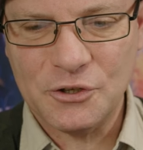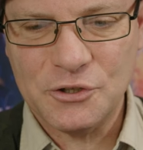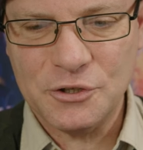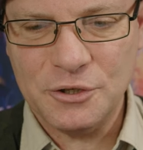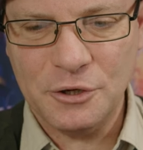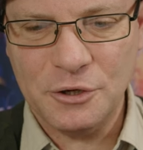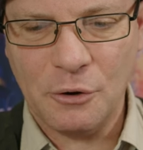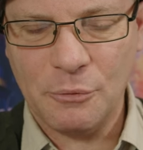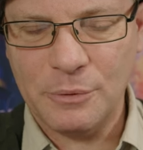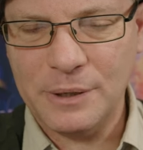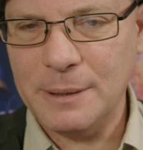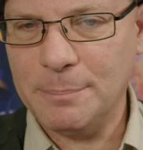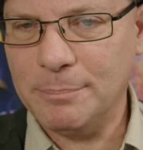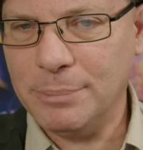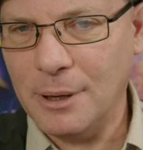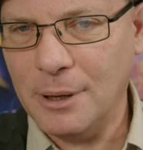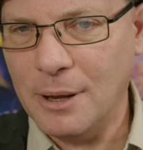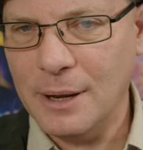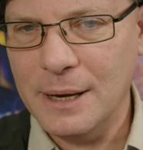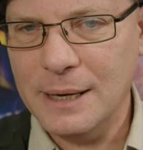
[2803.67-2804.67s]
so you're not really
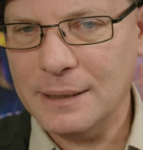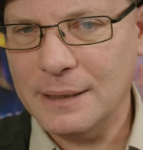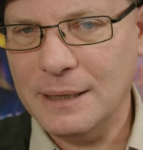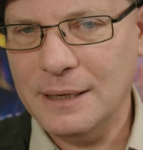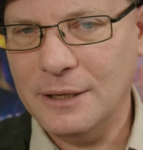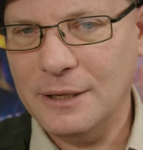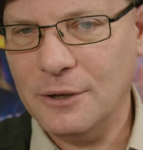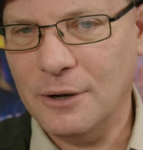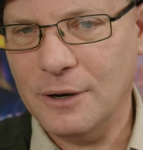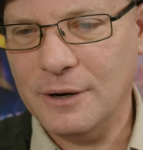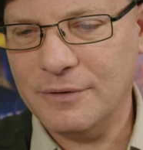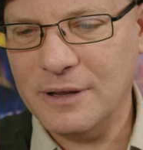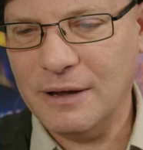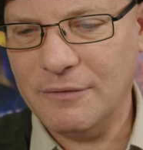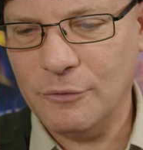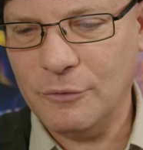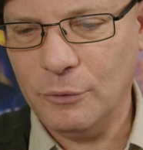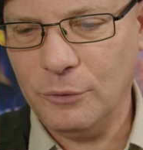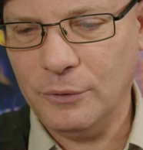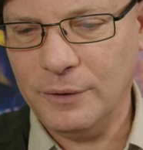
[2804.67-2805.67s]
applying any kind of
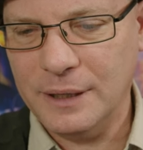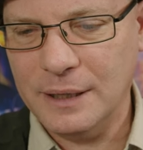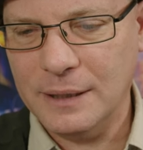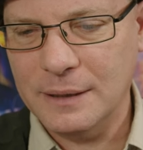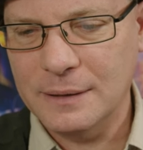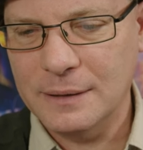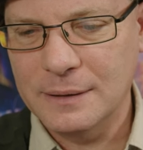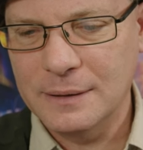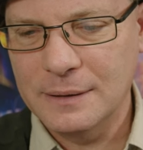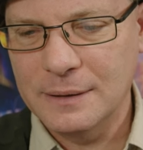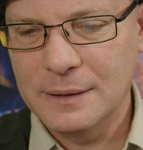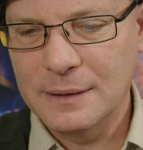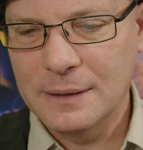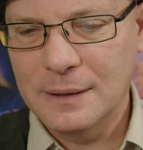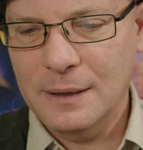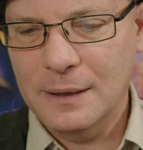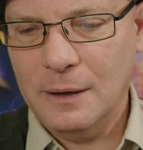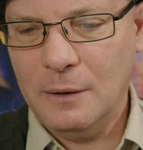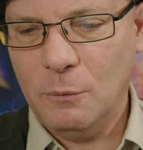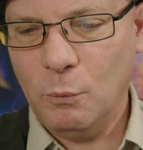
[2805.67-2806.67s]
cover rule there.
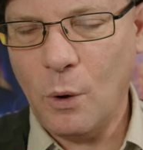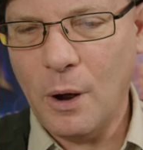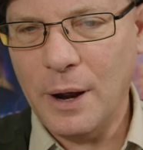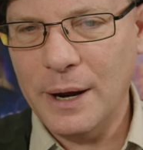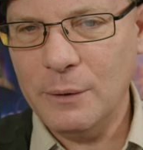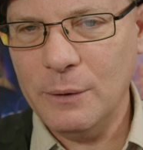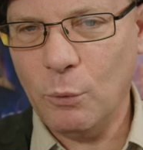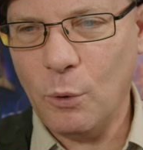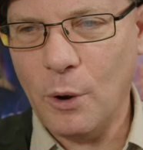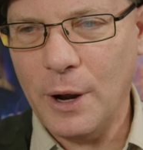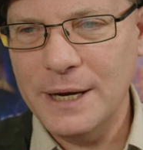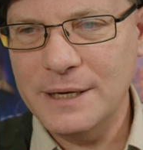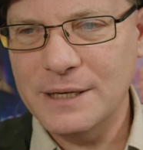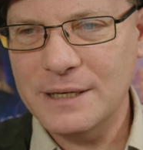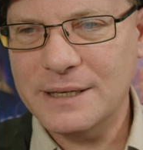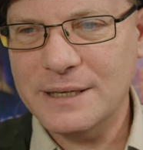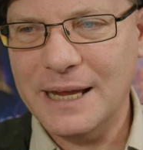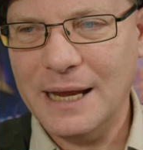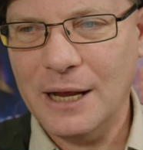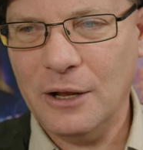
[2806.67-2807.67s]
Why, why
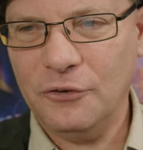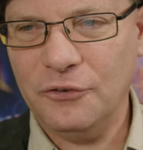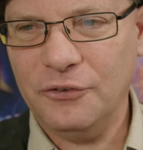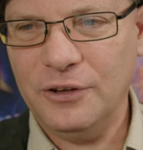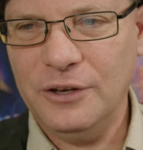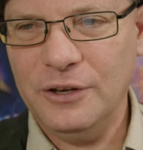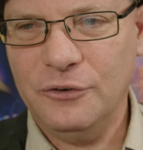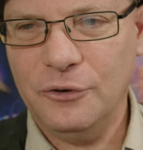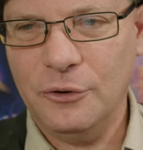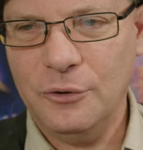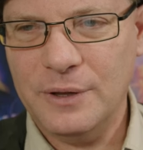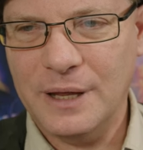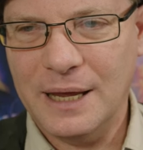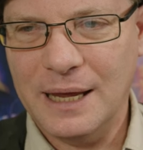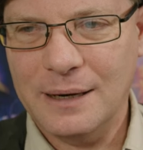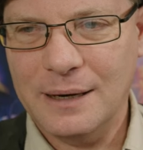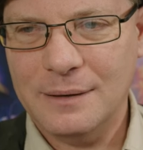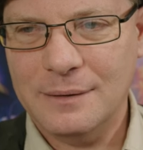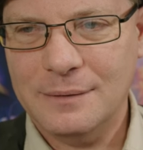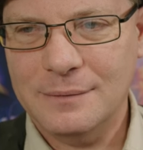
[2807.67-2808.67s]
did Kelsey do
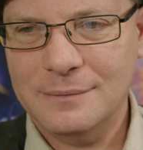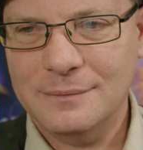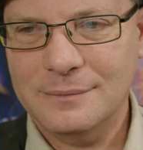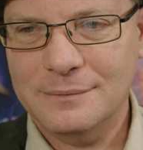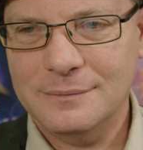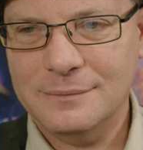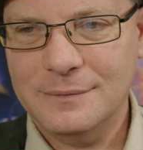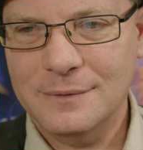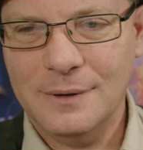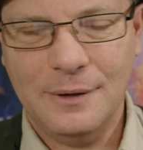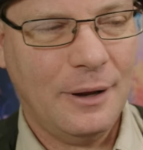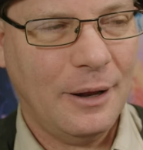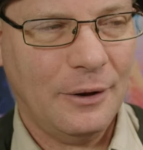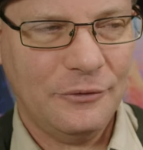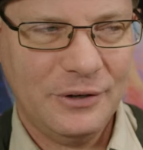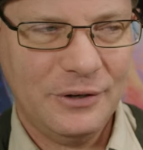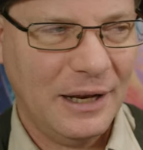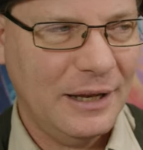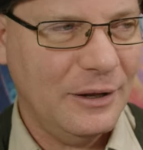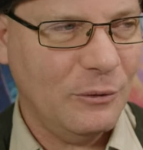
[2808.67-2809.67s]
that?
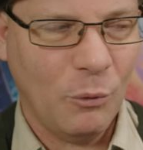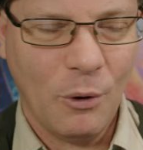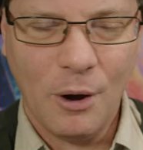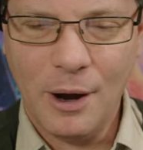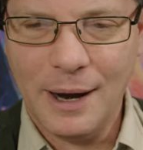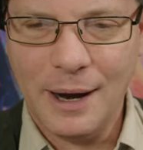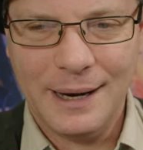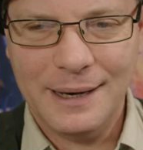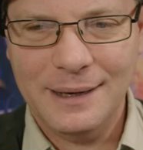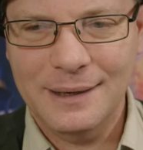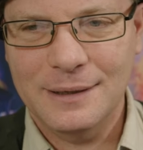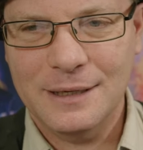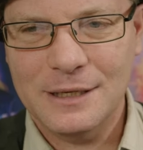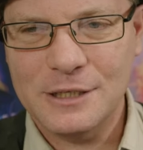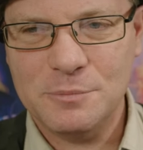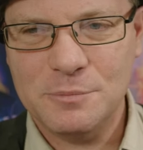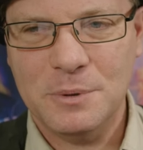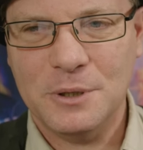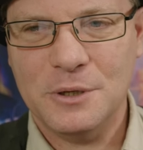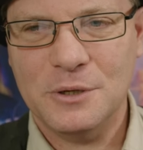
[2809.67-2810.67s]
I'll tell you why.
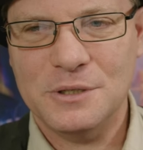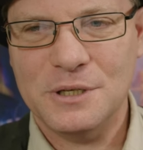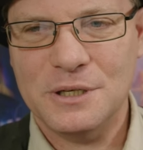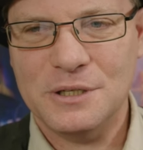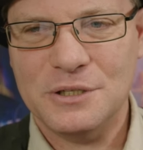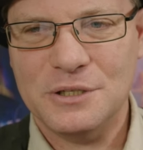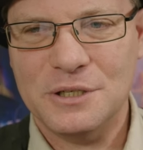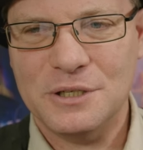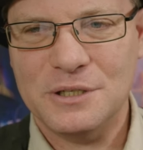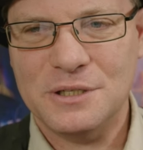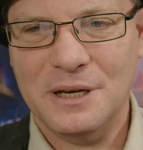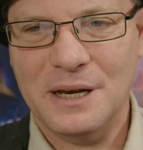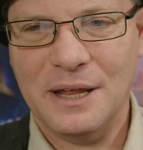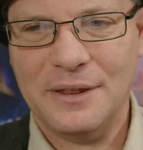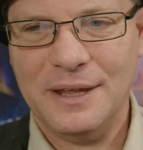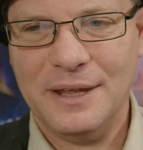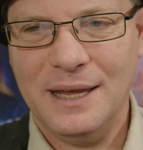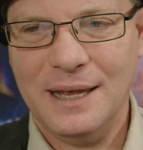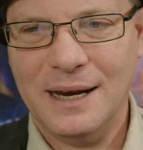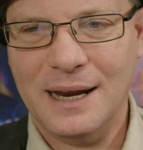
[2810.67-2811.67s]
It's because it's just
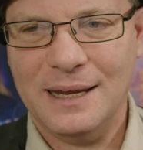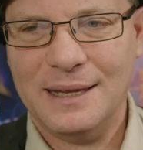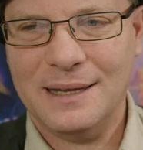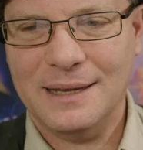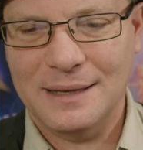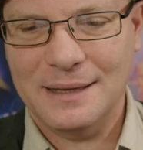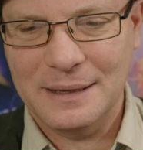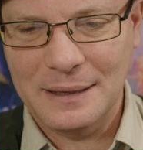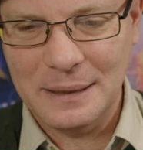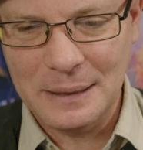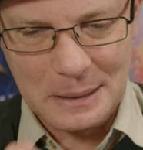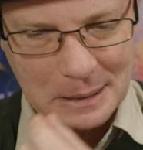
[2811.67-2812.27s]
another headache.